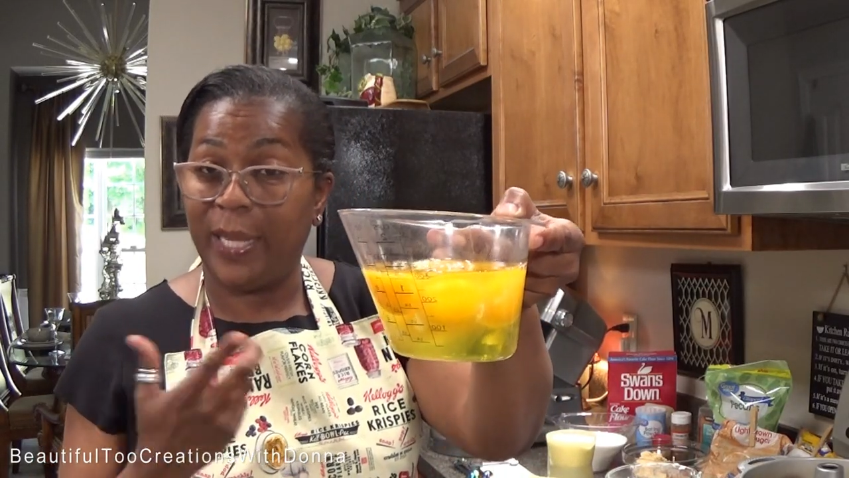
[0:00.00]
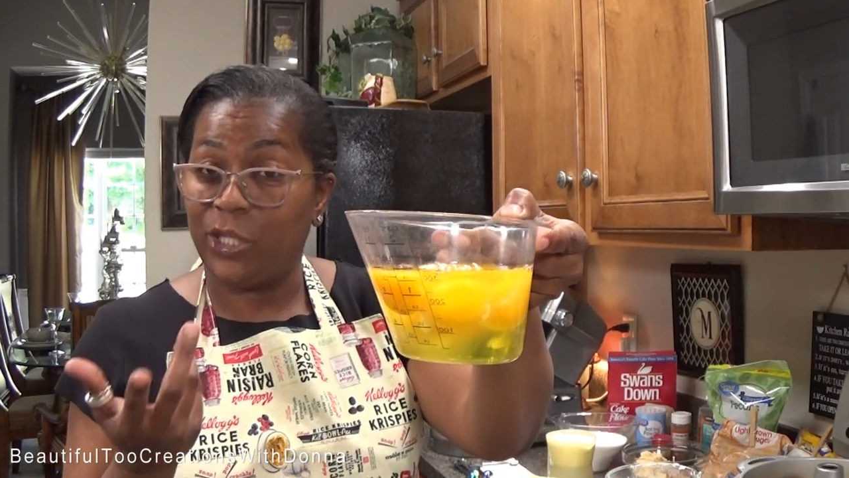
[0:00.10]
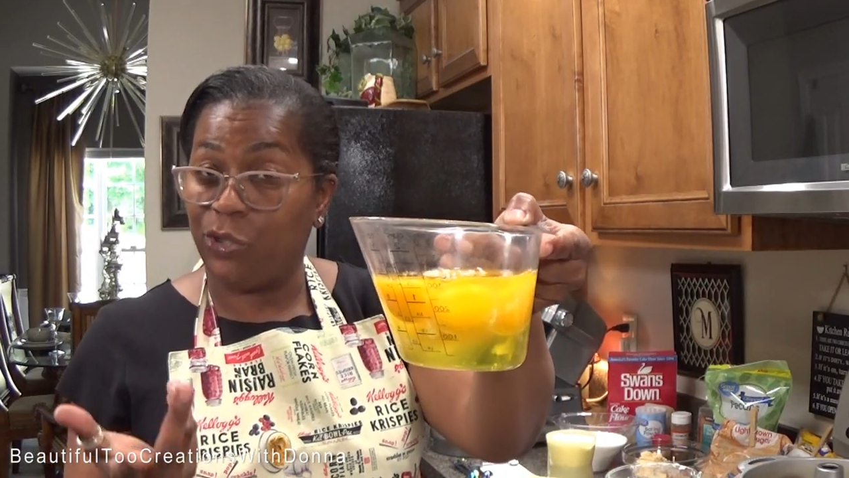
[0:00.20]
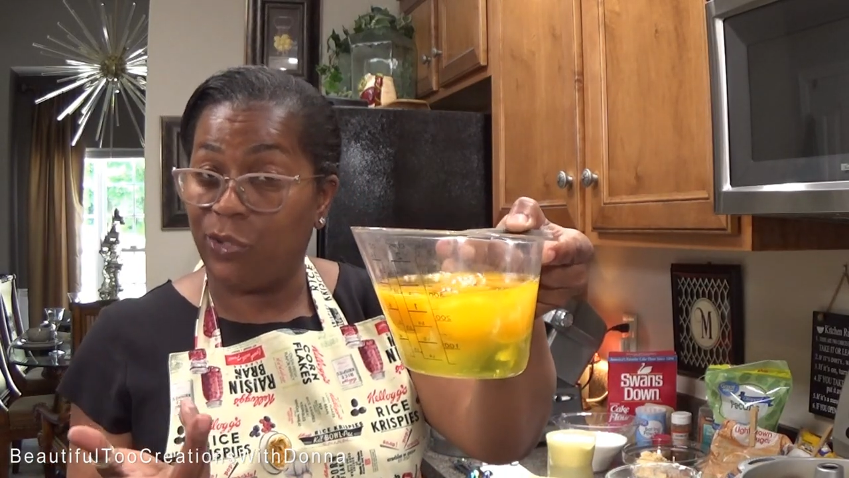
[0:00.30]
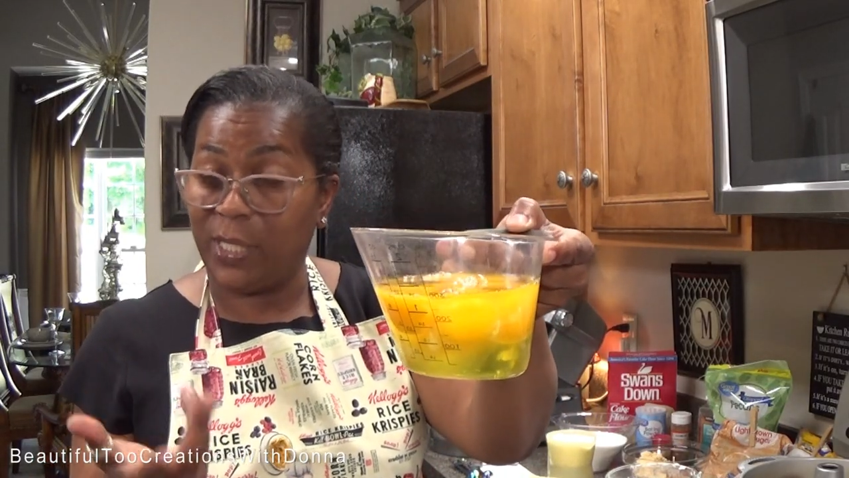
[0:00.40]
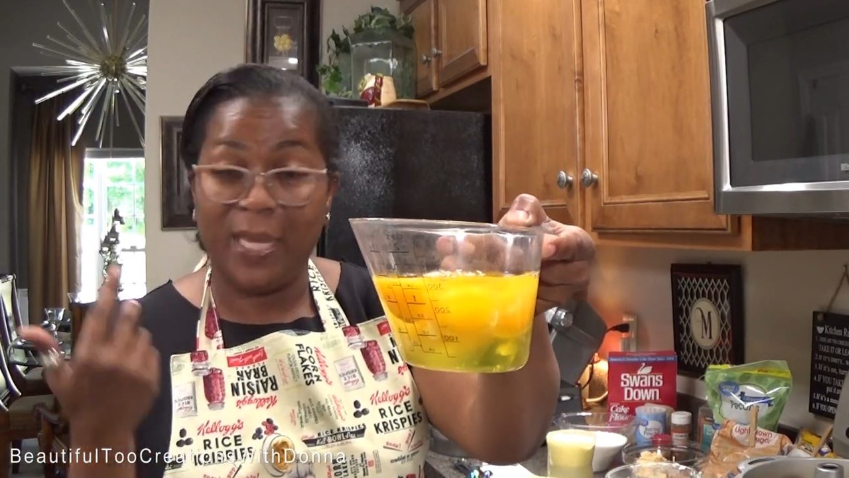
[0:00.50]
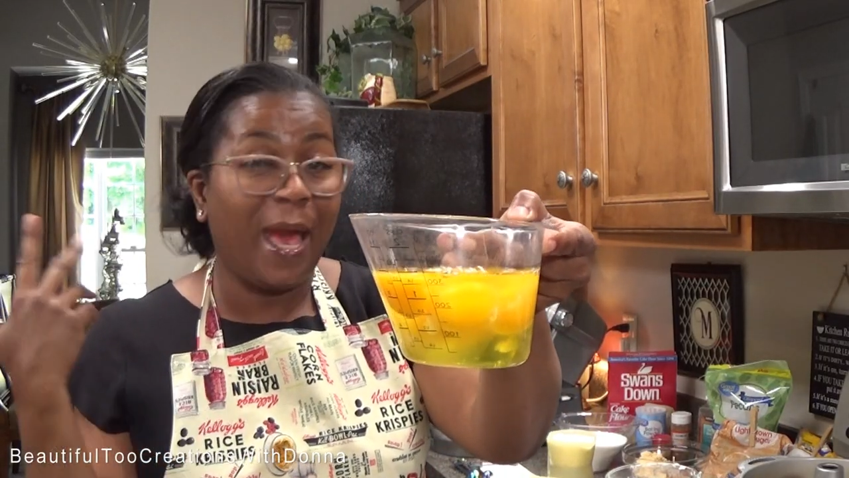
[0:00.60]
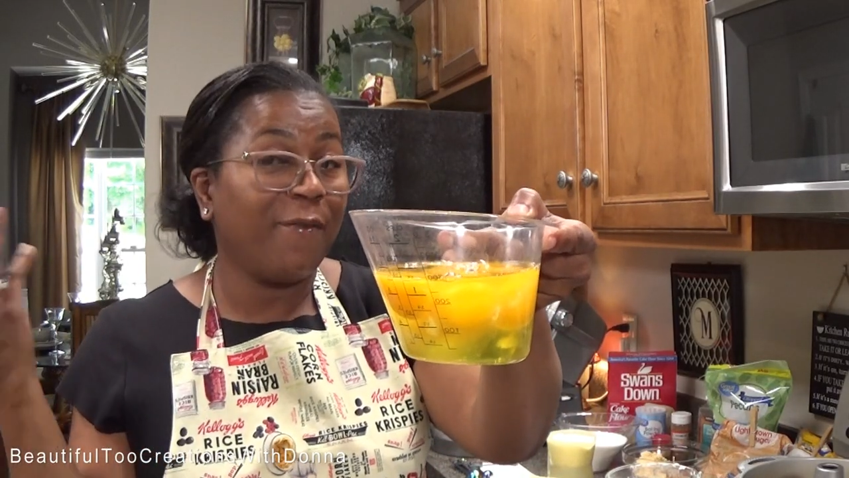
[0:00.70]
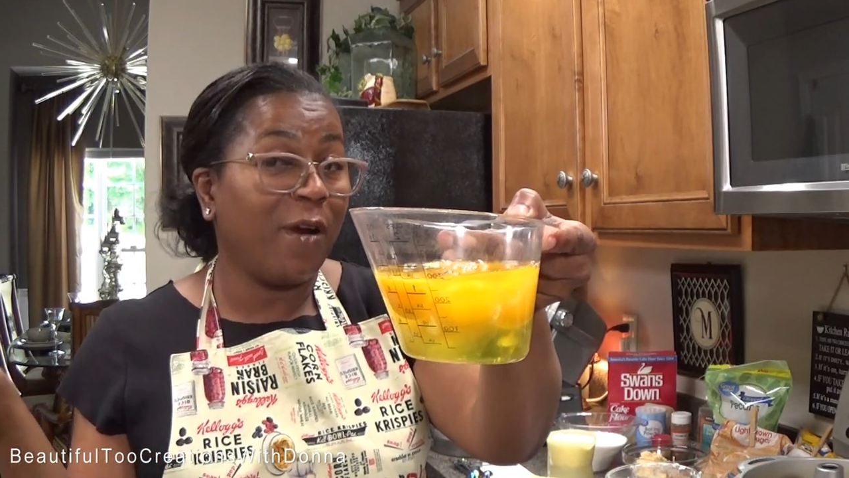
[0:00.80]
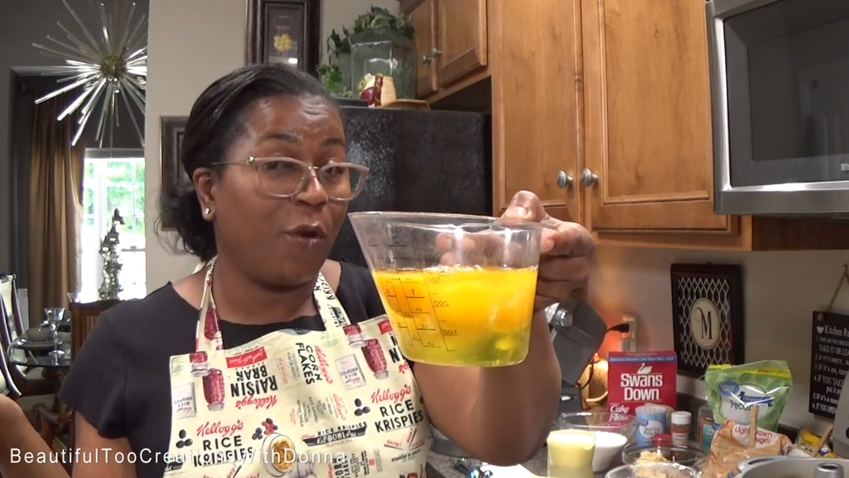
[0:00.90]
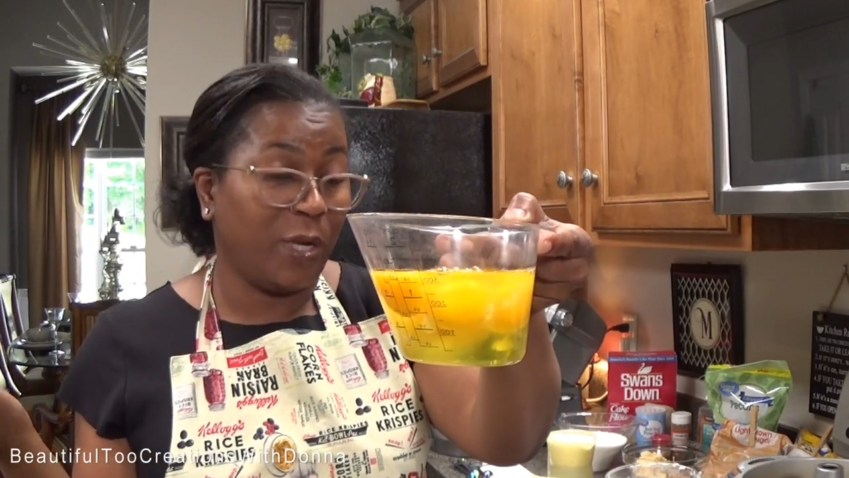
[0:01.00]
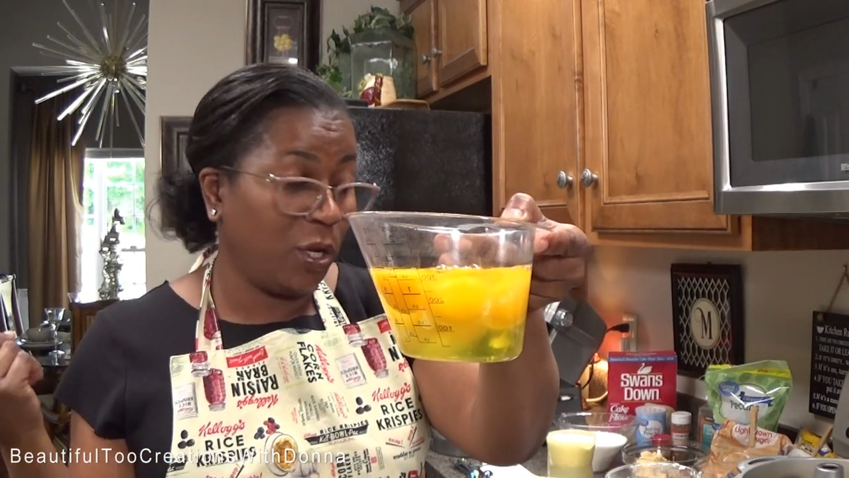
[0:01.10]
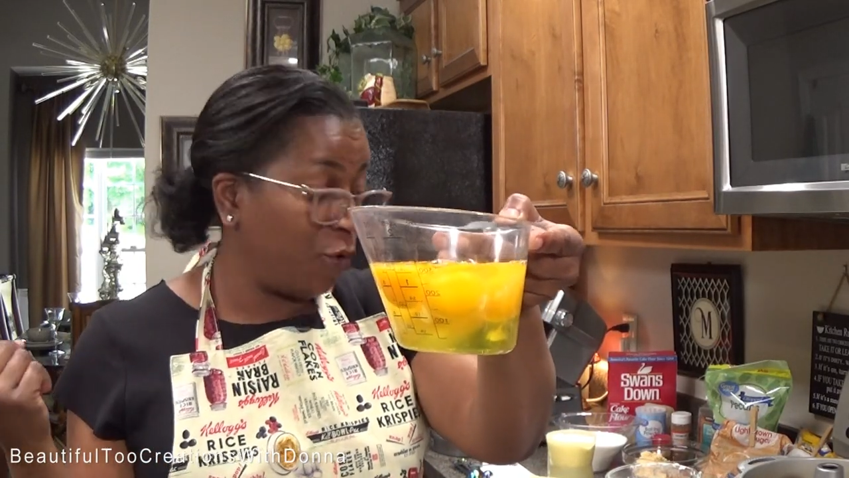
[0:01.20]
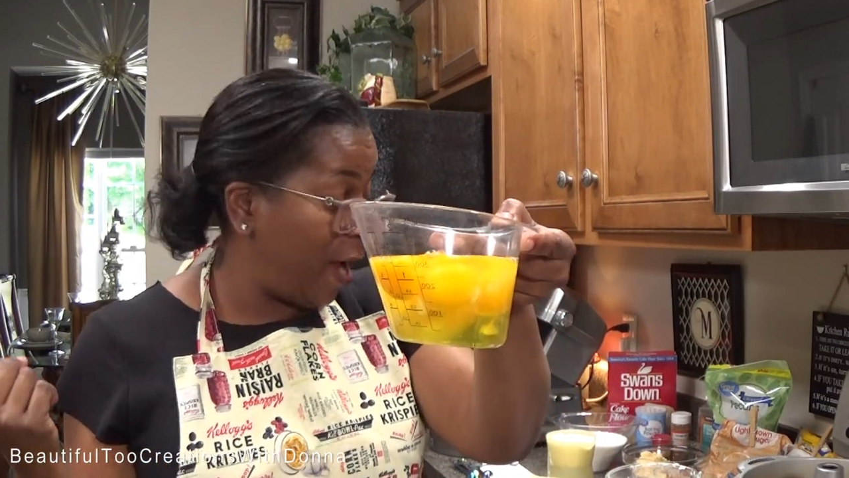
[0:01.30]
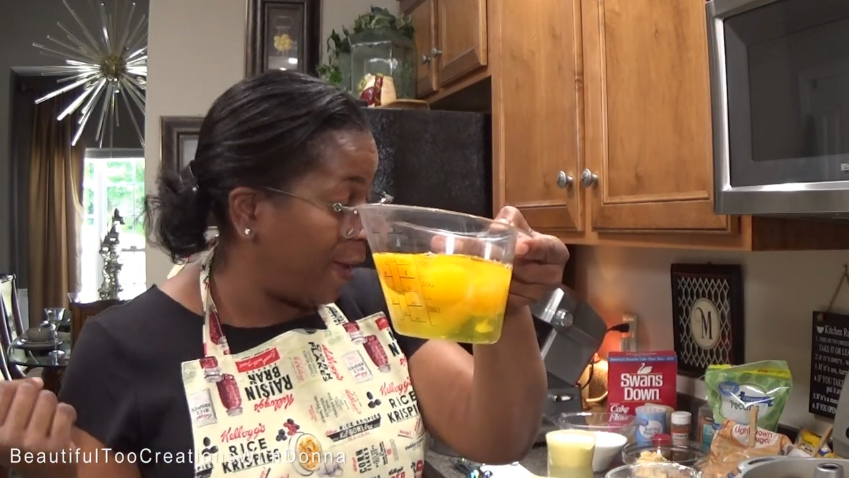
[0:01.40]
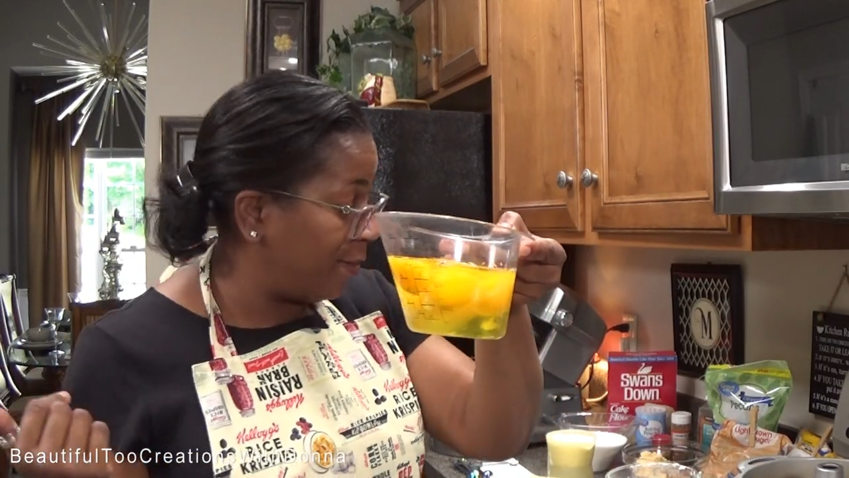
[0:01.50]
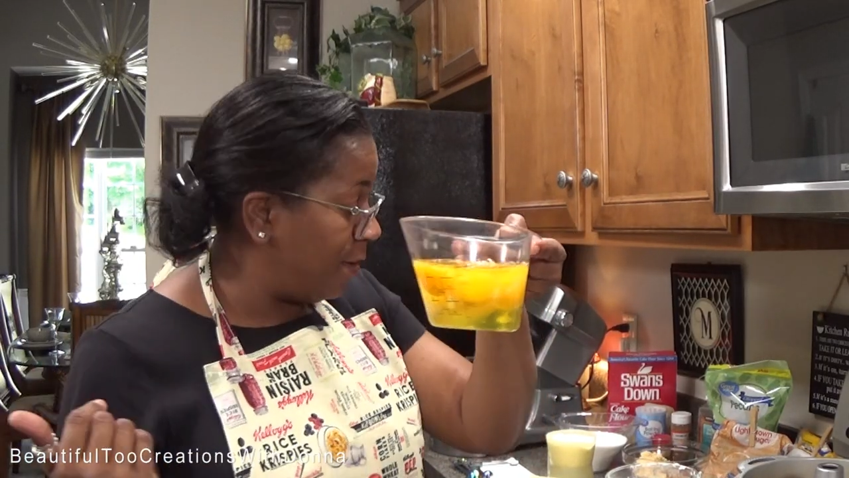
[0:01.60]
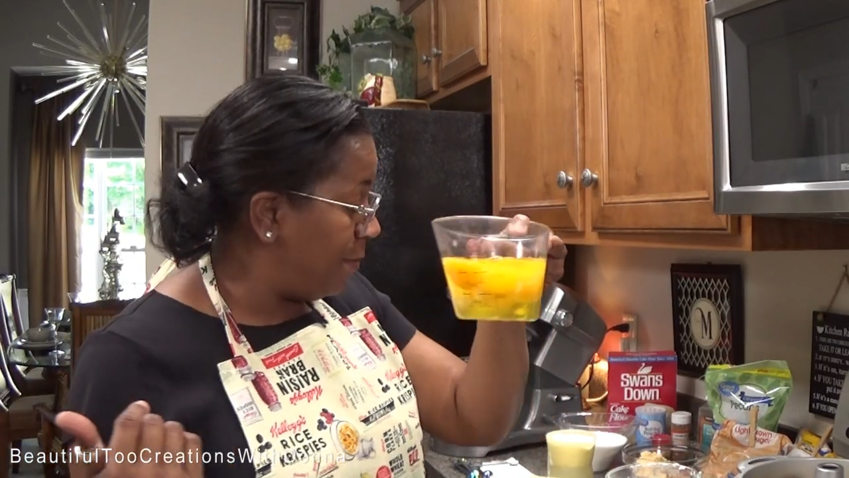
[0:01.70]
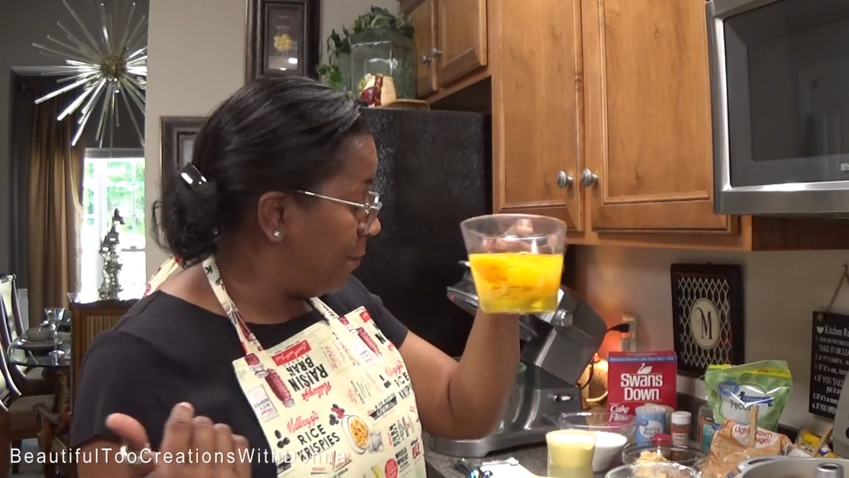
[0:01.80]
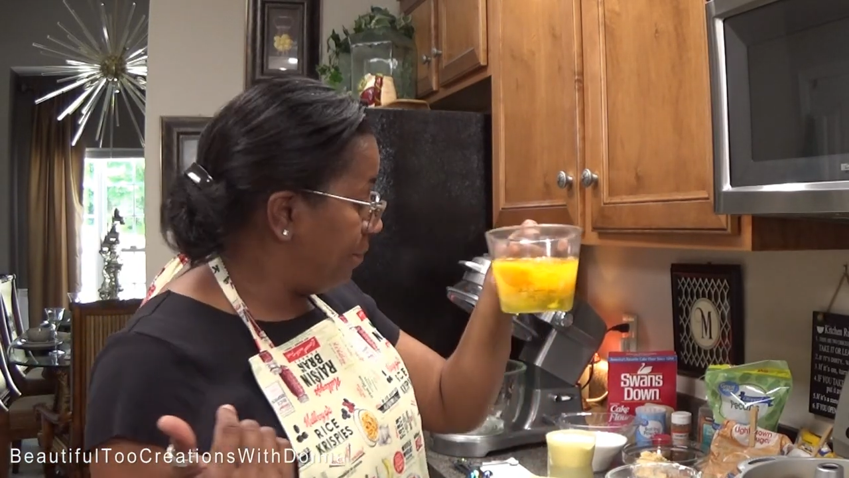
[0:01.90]
and as you see, I've already cracked
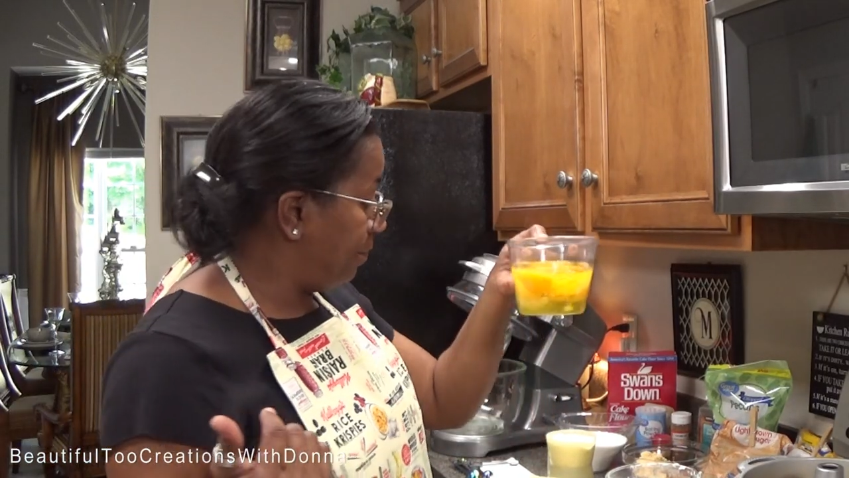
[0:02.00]
them.